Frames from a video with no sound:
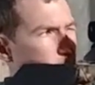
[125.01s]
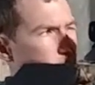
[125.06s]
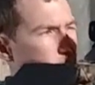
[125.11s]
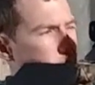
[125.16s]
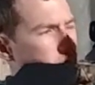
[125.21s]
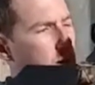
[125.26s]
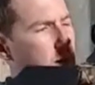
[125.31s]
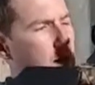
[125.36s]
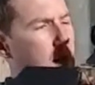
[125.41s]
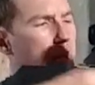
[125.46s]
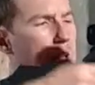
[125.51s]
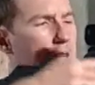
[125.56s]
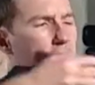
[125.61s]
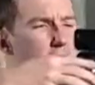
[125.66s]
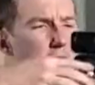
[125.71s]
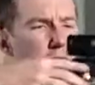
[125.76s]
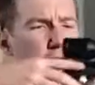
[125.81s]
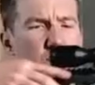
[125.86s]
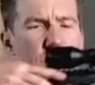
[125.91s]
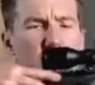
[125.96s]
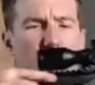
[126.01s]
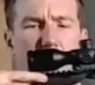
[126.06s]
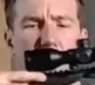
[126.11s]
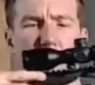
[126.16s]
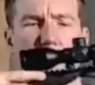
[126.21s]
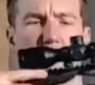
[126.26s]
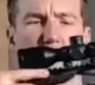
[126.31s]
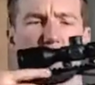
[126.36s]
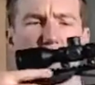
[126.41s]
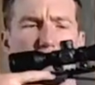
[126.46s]
It's got a nice little
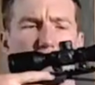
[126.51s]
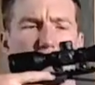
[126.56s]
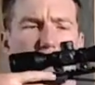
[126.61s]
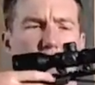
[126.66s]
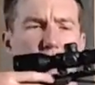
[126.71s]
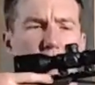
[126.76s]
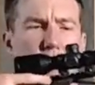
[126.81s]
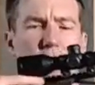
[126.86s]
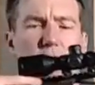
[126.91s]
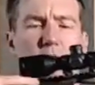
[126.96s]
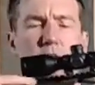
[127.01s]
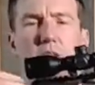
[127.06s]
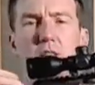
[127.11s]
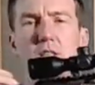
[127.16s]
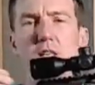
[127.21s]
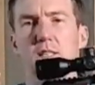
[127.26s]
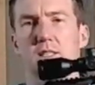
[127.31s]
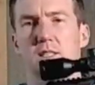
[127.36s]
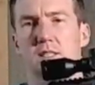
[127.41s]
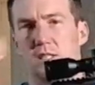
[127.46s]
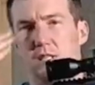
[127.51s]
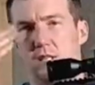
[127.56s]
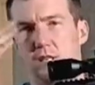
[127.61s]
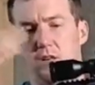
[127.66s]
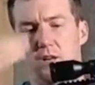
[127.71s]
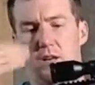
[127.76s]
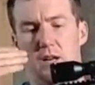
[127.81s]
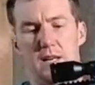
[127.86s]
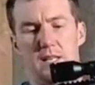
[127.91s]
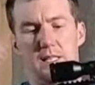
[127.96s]
rail up here so you can adjust it to
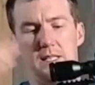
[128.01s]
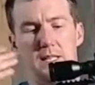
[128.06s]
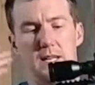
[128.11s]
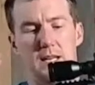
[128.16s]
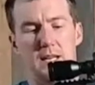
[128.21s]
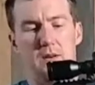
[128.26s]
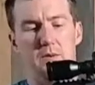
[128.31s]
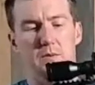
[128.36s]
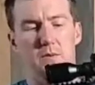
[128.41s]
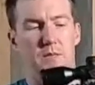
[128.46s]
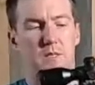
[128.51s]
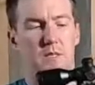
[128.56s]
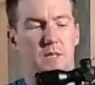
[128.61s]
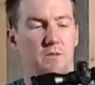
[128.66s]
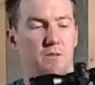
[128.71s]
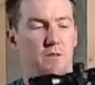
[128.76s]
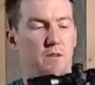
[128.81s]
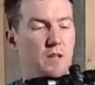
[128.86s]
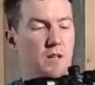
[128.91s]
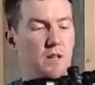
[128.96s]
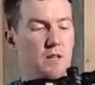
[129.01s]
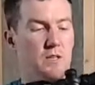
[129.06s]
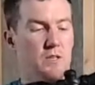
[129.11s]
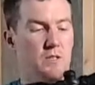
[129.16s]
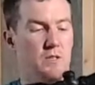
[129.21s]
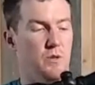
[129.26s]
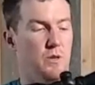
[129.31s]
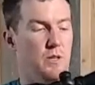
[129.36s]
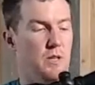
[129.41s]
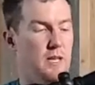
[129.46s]
your eyesight, which I really
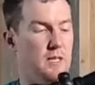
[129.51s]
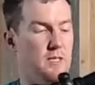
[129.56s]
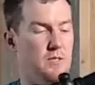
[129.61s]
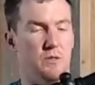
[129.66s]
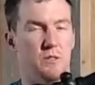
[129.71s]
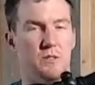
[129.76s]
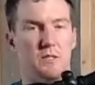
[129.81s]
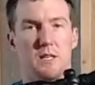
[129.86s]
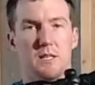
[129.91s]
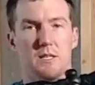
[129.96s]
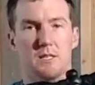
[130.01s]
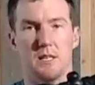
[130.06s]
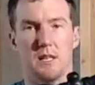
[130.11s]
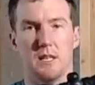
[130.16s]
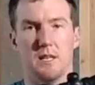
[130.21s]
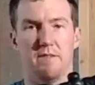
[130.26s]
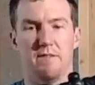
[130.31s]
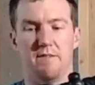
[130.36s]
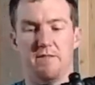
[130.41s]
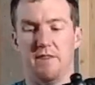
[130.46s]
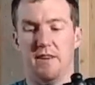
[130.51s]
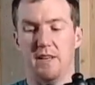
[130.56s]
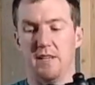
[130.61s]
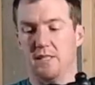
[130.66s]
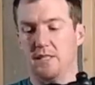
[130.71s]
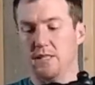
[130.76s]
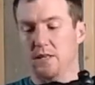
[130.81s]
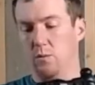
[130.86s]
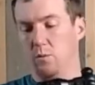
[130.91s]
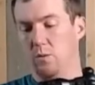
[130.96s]
enjoy that, so it's not just kind of
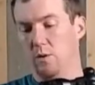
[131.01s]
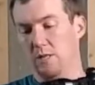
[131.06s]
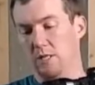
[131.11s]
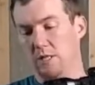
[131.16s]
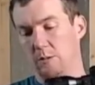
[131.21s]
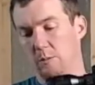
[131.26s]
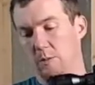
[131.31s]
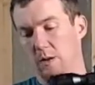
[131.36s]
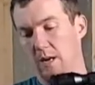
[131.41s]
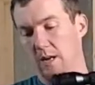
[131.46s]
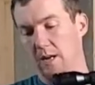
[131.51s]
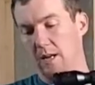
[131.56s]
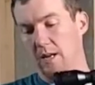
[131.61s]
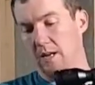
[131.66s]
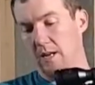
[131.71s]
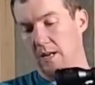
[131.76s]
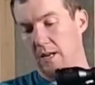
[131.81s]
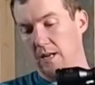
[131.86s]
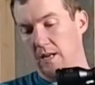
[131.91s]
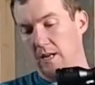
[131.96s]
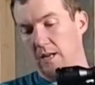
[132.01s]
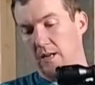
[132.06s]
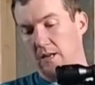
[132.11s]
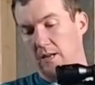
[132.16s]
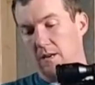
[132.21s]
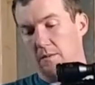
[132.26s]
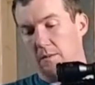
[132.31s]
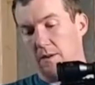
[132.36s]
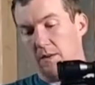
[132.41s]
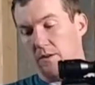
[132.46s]
fixed in one spot.
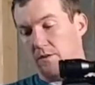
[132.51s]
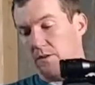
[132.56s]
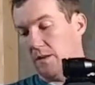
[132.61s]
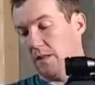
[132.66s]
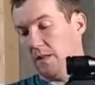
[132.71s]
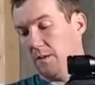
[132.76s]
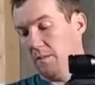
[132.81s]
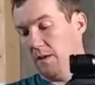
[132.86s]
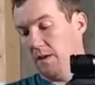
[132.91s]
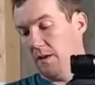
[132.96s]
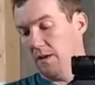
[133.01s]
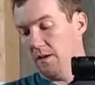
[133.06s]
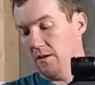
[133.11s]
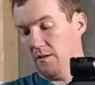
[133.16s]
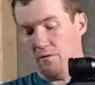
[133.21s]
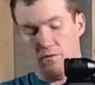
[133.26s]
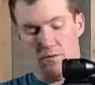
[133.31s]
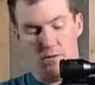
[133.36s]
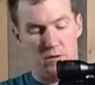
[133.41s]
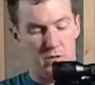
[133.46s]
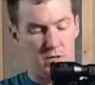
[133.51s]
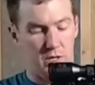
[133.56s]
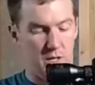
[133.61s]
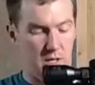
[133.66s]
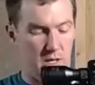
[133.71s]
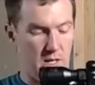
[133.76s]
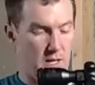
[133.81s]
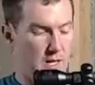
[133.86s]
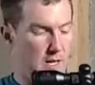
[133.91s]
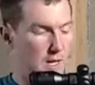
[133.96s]
I don't think that'd be real
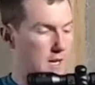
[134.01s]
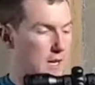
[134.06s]
good.